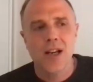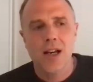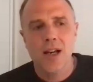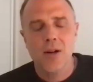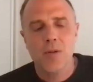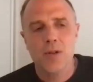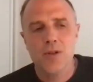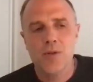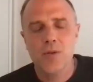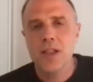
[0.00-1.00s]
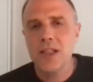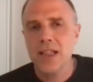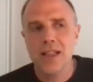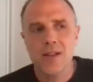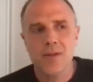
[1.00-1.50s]
was
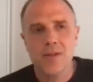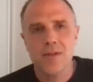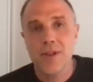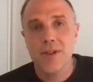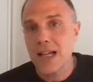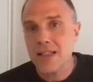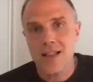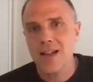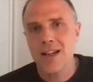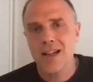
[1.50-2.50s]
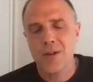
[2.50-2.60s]
really fascinating